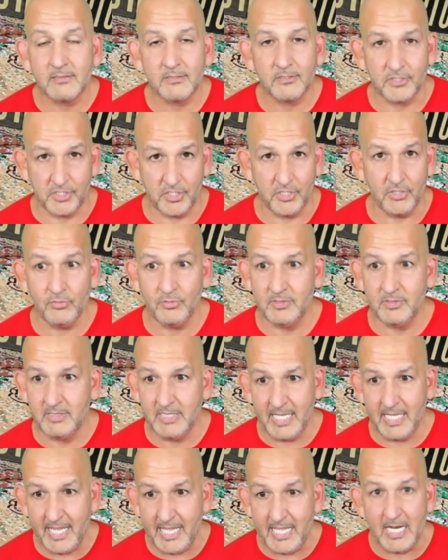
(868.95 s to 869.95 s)
to
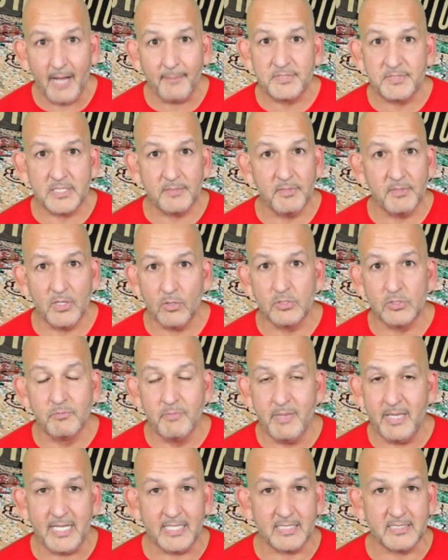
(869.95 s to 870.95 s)
eat up some of those
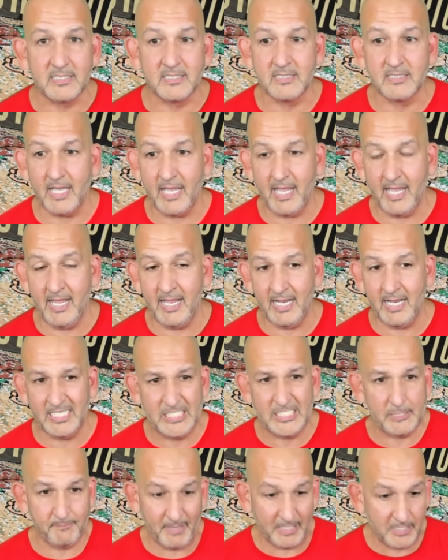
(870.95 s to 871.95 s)
minutes,
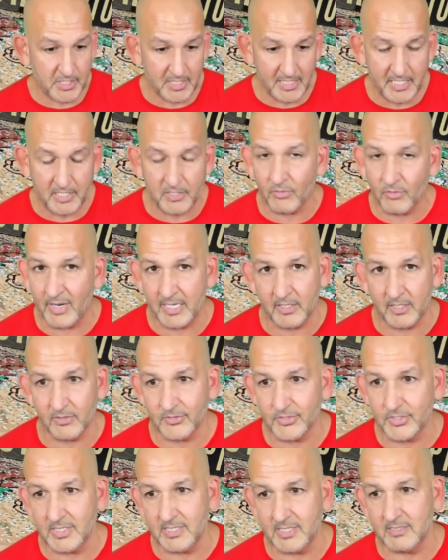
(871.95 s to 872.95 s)
especially in the regular
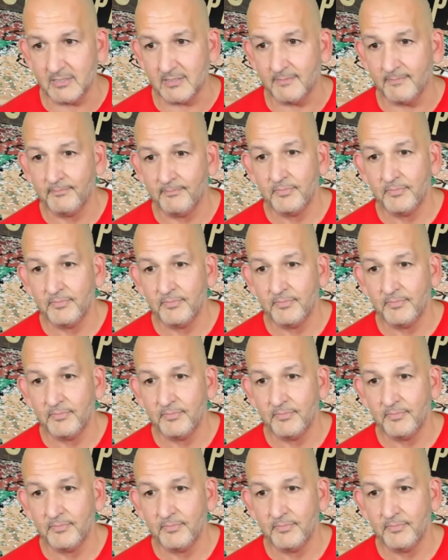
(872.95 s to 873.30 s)
season.